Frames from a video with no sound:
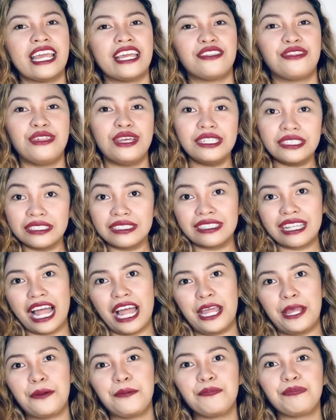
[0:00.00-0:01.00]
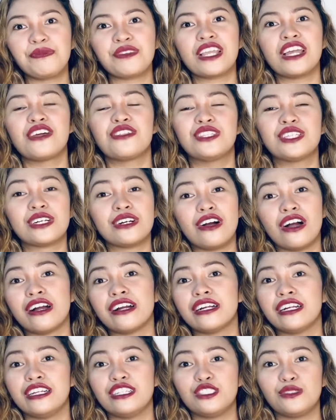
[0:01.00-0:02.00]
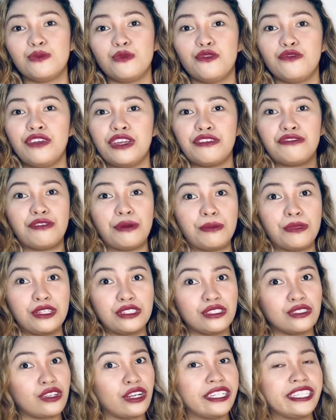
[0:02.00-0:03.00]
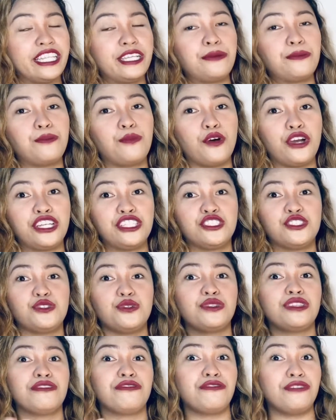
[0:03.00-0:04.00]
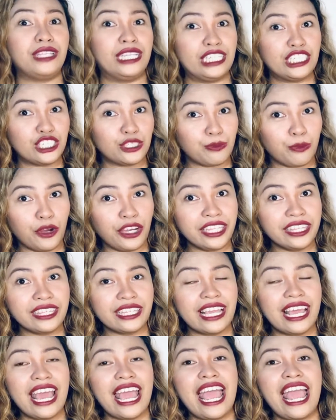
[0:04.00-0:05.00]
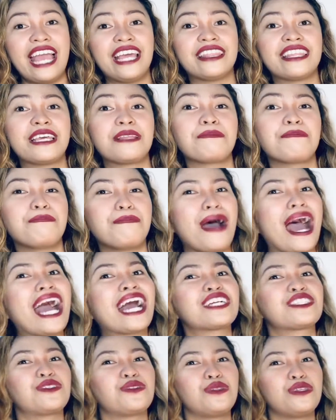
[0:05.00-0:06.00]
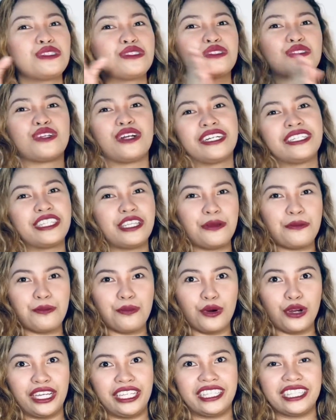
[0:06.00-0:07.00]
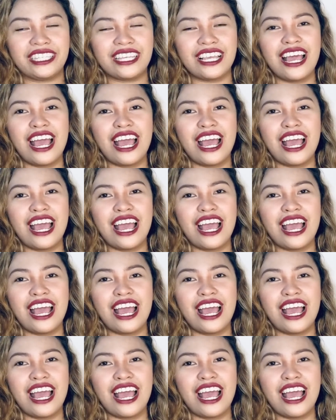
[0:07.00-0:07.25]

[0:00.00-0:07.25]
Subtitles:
This time, the car is moving from the starting point to the finish point and then back to the starting point.